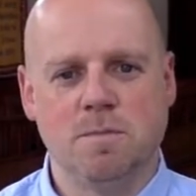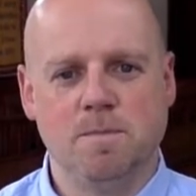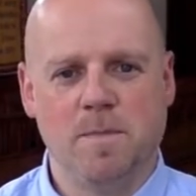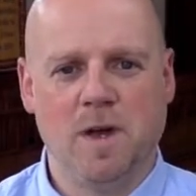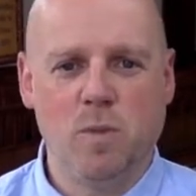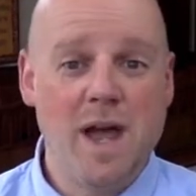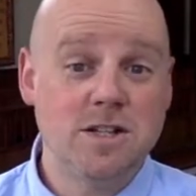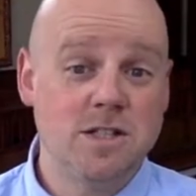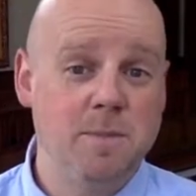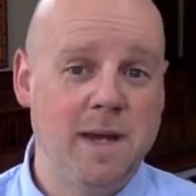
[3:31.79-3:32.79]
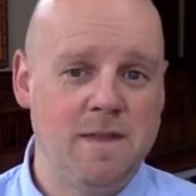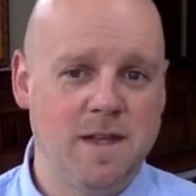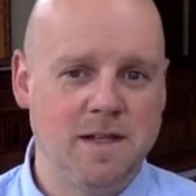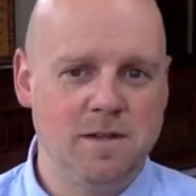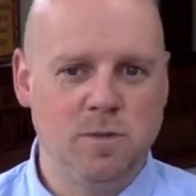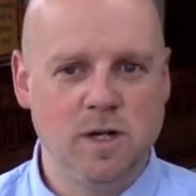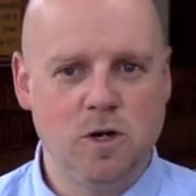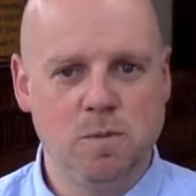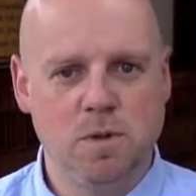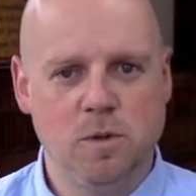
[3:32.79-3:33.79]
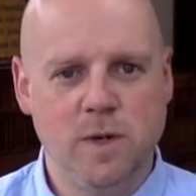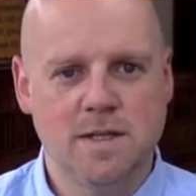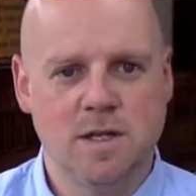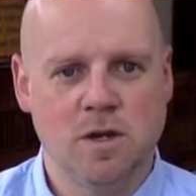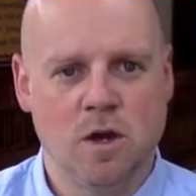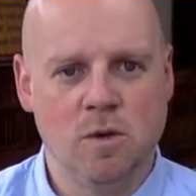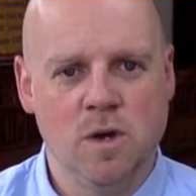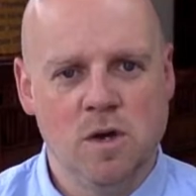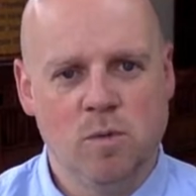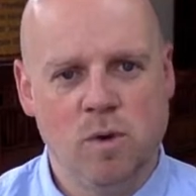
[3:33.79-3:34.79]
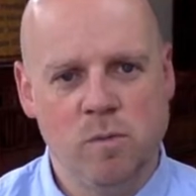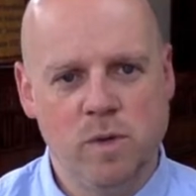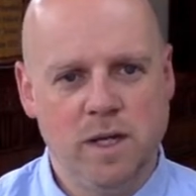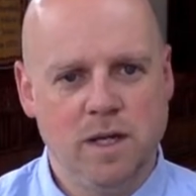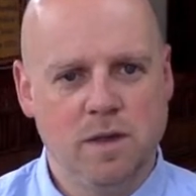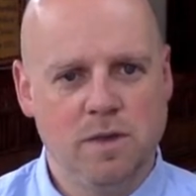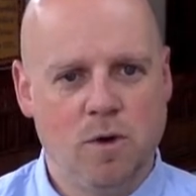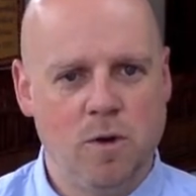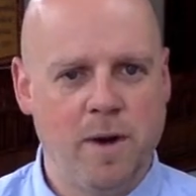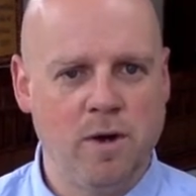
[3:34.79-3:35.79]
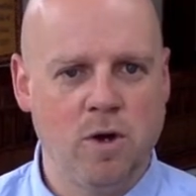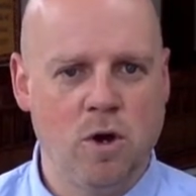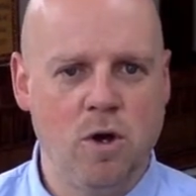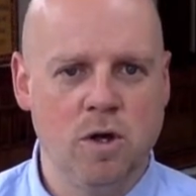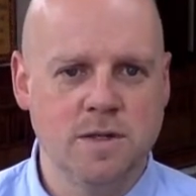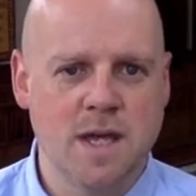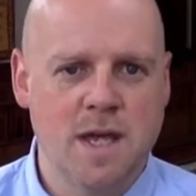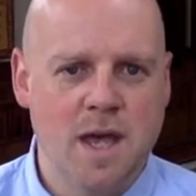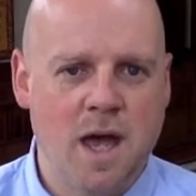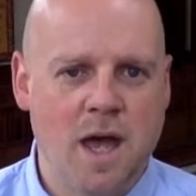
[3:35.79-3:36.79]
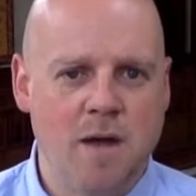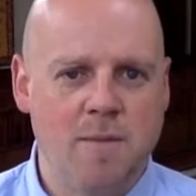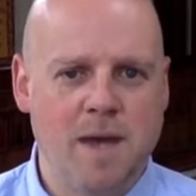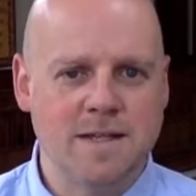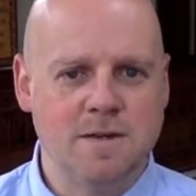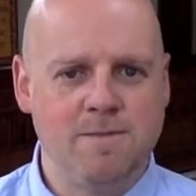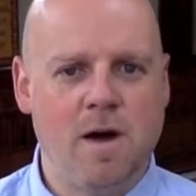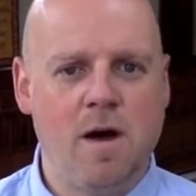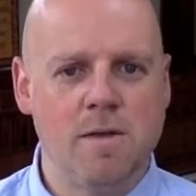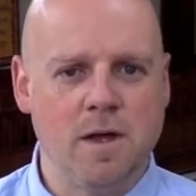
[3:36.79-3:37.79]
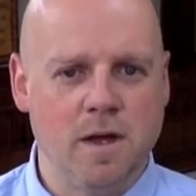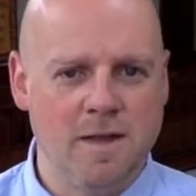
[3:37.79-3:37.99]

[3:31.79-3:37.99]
And we actually began that, didn't we, a couple of weeks ago when we thought about God as a father.